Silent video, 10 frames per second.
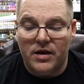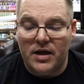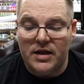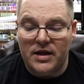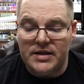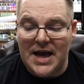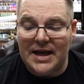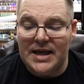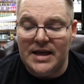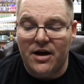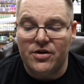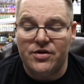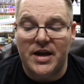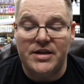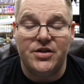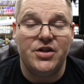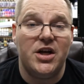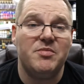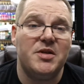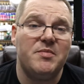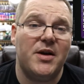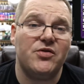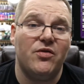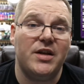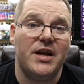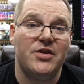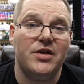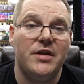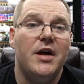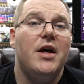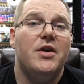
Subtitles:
Attacking character gains a Judgment special condition.